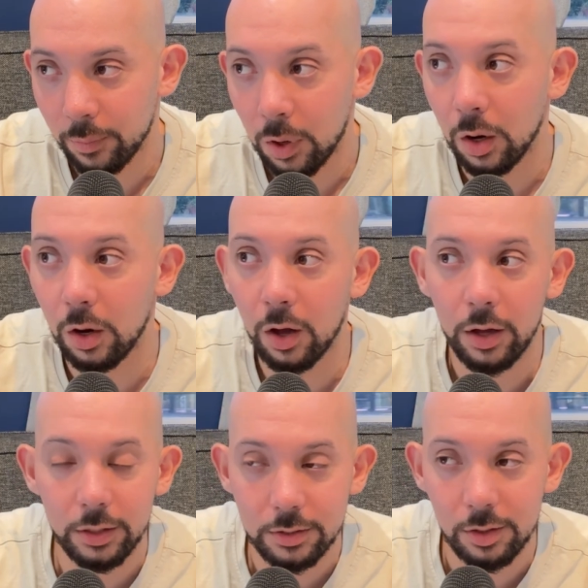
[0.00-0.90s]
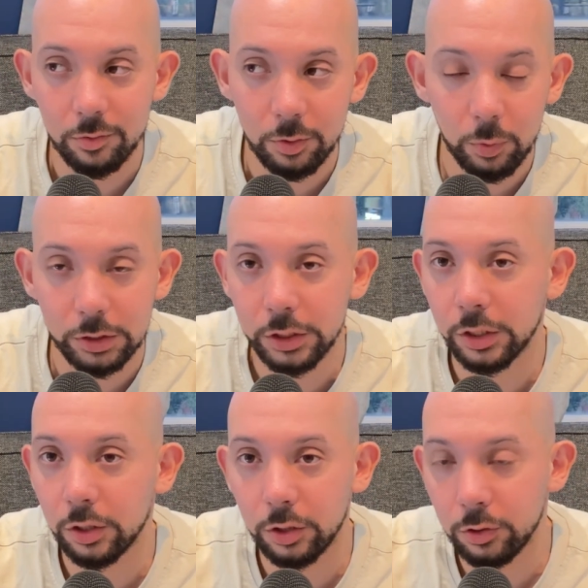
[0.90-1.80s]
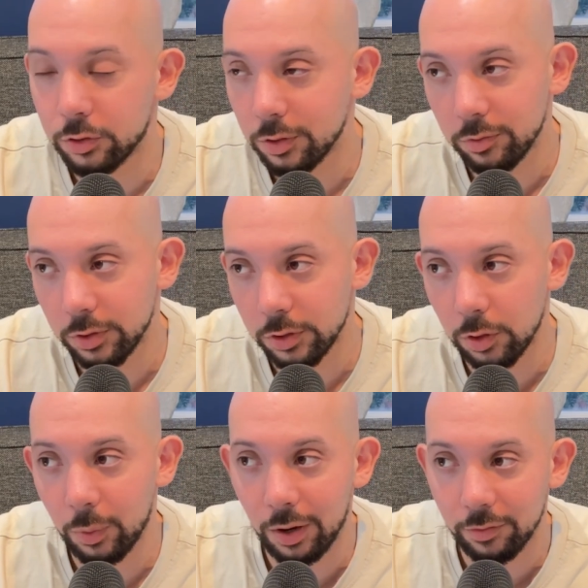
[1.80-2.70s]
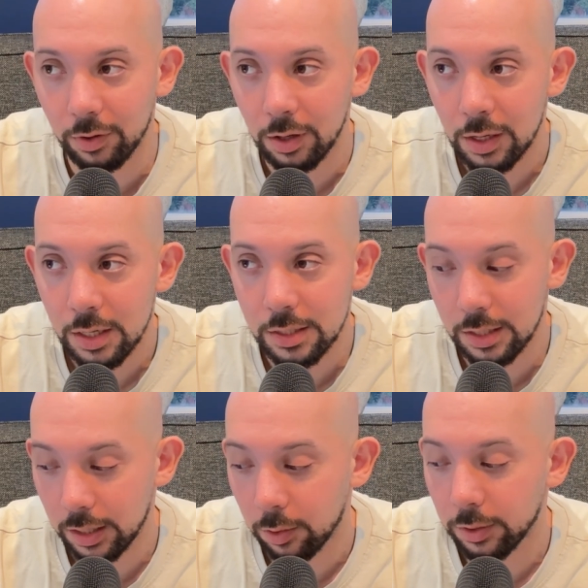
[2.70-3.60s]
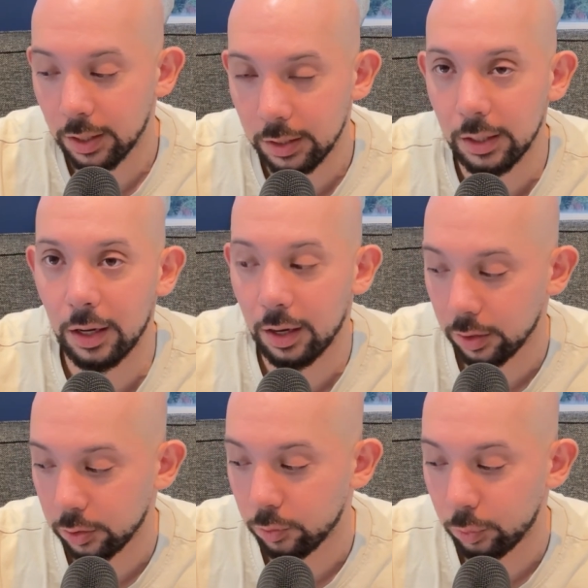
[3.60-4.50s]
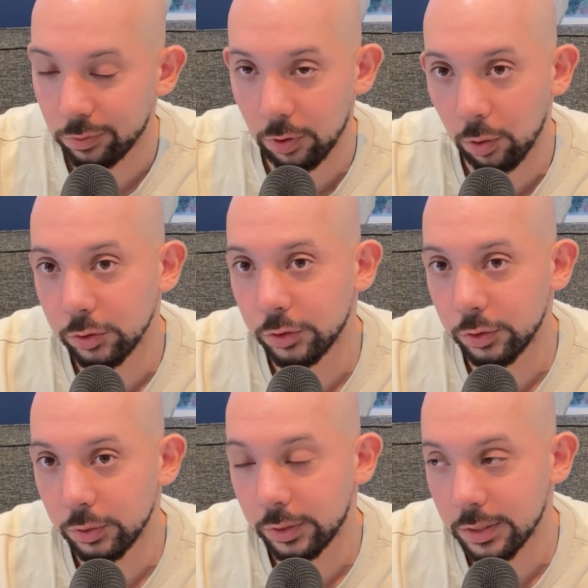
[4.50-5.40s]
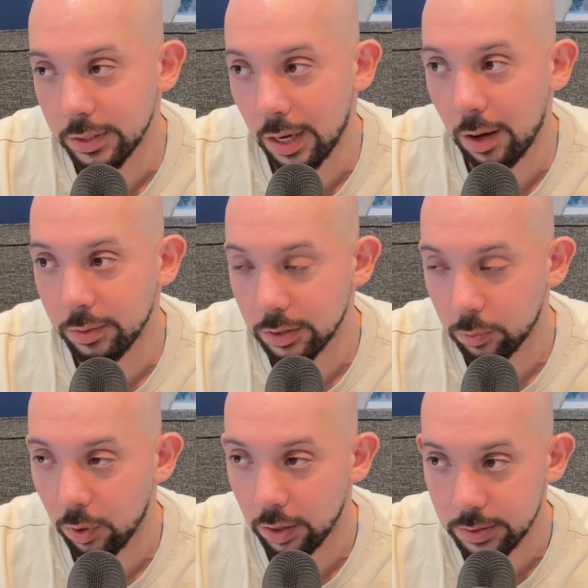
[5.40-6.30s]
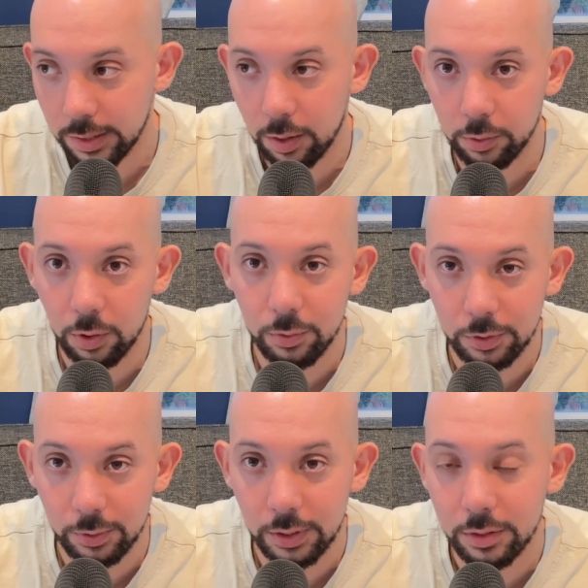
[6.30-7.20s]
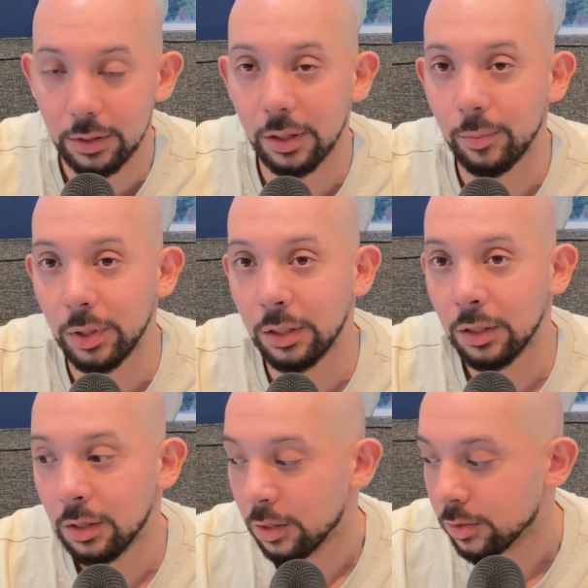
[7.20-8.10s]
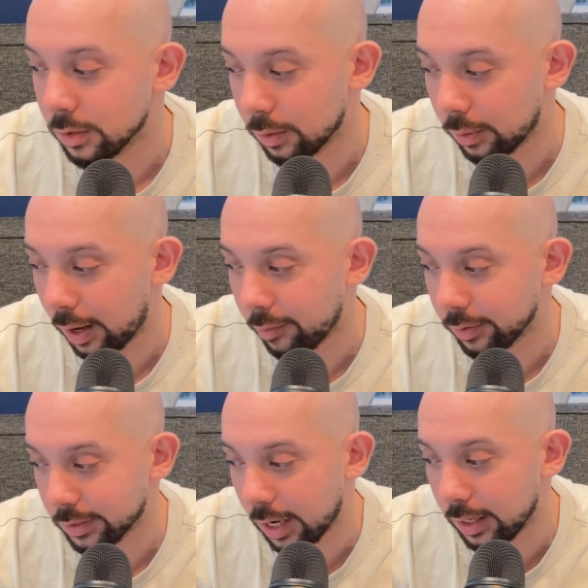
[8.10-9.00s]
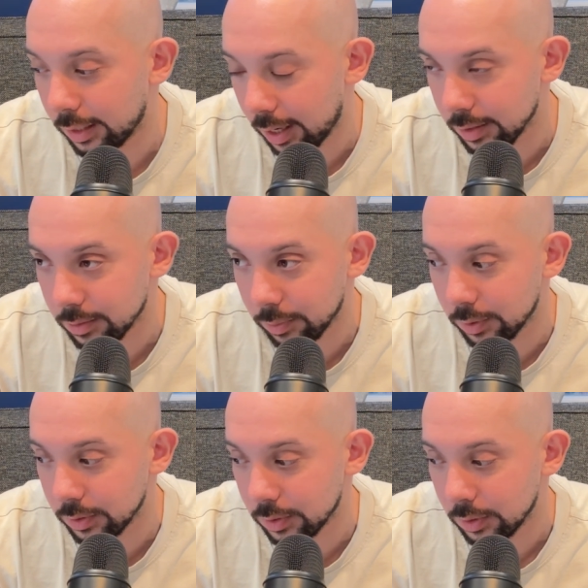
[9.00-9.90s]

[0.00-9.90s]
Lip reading: learning something, watching a YouTube video or whatever. It's like, okay, yeah, we've told you this is how this works, now go do it. Do you know what I mean? So it's kind of nice, because